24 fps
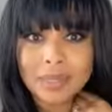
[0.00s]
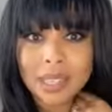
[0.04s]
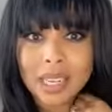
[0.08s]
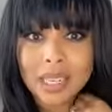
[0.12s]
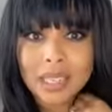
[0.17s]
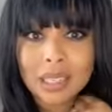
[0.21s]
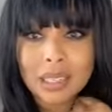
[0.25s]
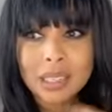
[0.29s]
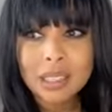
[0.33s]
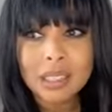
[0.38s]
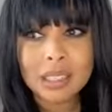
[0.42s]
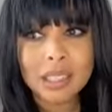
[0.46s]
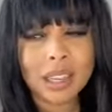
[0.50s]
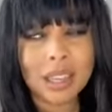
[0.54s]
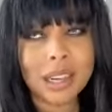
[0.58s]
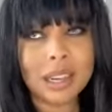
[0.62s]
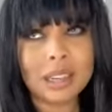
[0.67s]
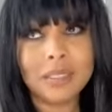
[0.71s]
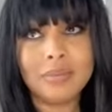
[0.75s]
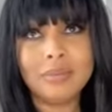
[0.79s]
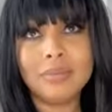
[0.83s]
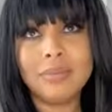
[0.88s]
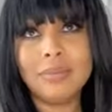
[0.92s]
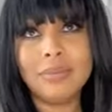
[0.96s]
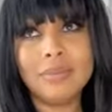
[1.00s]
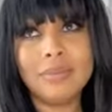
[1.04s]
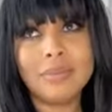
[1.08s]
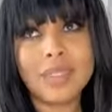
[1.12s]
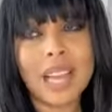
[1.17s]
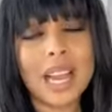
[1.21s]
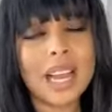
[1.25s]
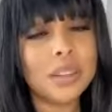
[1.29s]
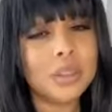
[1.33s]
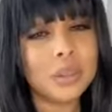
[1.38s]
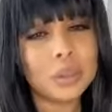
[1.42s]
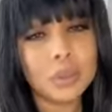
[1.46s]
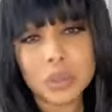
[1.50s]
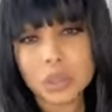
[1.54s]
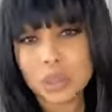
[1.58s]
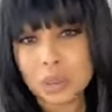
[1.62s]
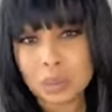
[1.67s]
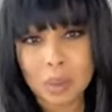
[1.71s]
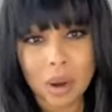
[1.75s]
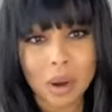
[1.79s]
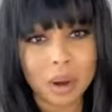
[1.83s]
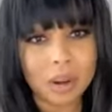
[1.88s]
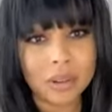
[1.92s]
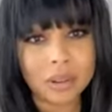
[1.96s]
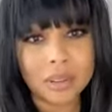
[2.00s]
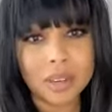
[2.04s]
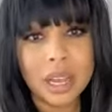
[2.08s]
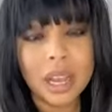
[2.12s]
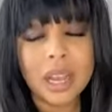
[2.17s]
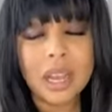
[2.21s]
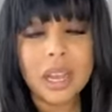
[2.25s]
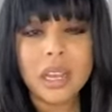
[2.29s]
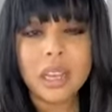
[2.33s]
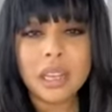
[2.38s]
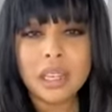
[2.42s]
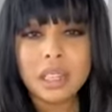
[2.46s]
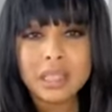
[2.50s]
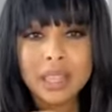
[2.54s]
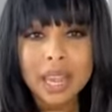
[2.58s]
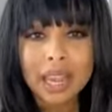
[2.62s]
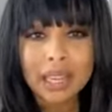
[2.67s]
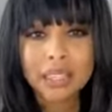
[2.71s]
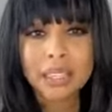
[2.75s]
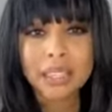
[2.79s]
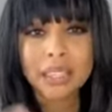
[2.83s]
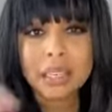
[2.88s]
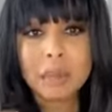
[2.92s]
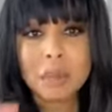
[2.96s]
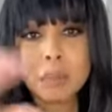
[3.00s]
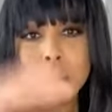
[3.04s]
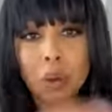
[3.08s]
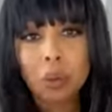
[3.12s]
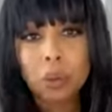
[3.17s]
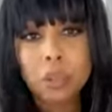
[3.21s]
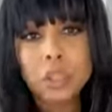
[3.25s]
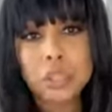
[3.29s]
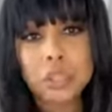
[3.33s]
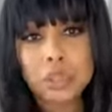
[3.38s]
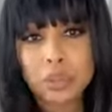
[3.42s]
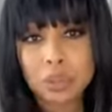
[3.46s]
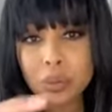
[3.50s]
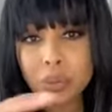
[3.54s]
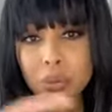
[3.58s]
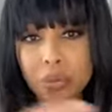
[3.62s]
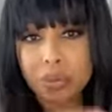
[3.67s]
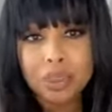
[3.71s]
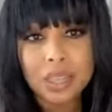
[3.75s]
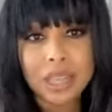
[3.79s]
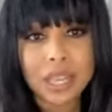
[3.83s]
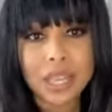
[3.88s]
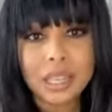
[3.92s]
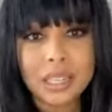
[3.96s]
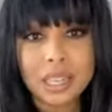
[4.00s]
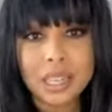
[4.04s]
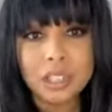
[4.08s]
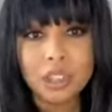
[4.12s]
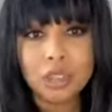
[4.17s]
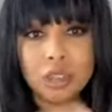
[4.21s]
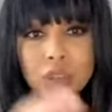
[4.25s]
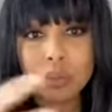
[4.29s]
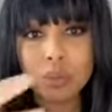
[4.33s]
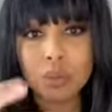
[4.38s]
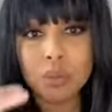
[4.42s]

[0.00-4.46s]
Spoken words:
And it's just like, I'll do it tomorrow. That's an emotional thing that